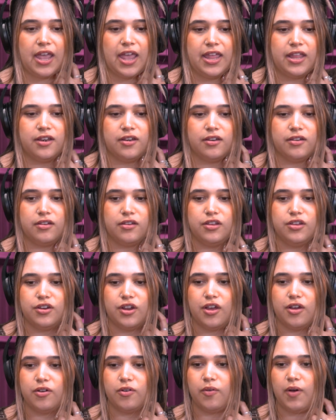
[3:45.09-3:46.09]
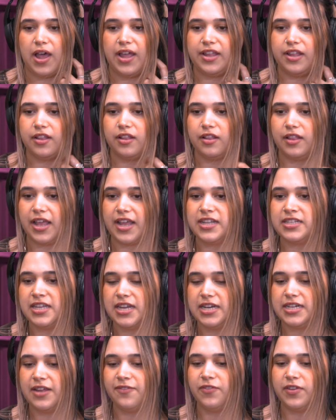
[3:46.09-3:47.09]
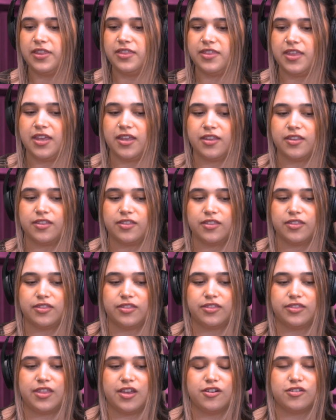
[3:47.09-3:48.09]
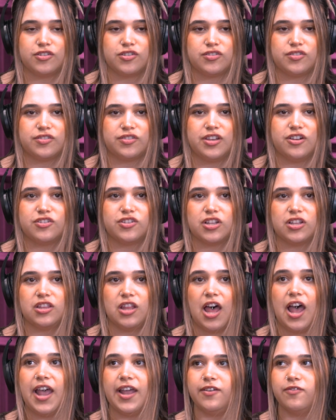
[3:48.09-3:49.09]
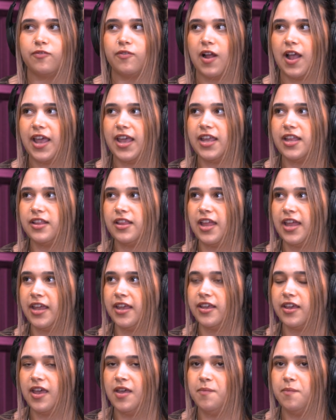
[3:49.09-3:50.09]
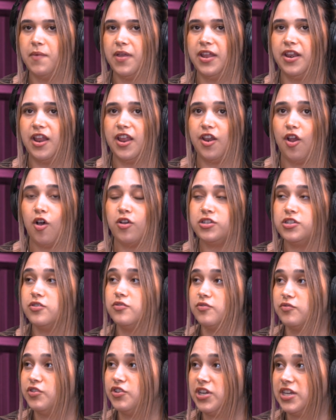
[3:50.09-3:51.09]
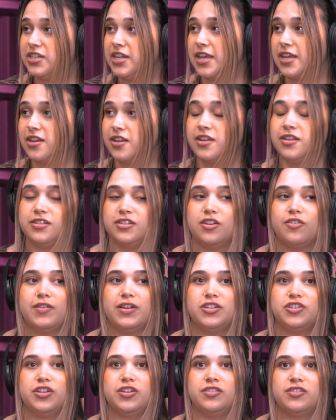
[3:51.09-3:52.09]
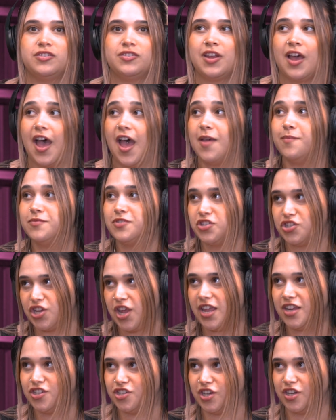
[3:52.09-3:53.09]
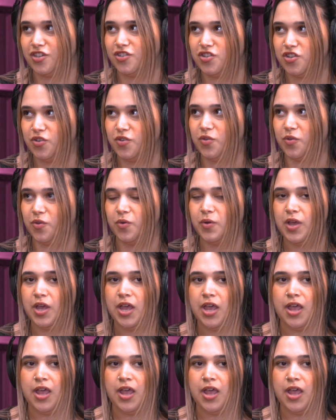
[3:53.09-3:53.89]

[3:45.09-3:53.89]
And I definitely think there's a line, right? Like, and it also you need to take into consideration times changing too.